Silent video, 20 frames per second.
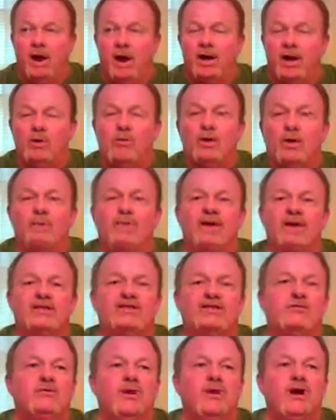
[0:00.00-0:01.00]
I don't want to make
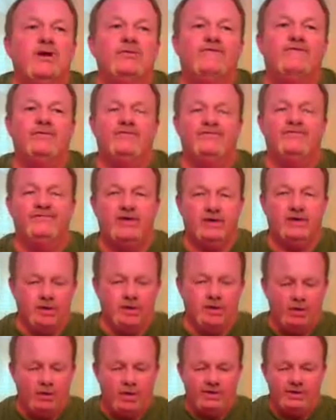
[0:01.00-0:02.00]
too long of a
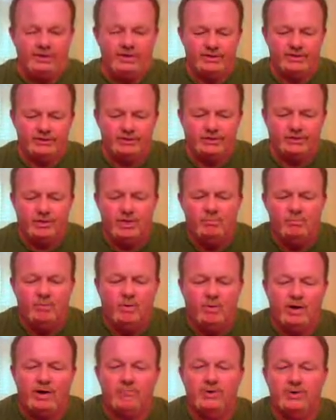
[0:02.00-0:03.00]
video on this, so
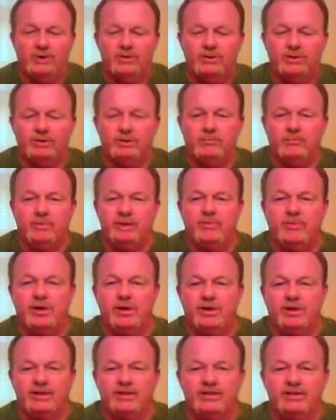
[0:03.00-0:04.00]
what I'm going to do is I'm going to
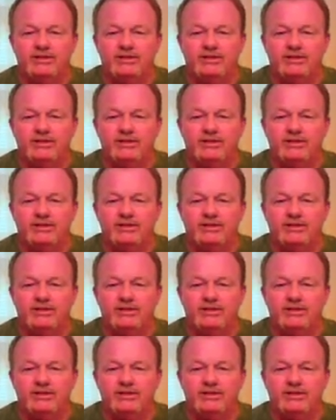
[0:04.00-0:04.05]
break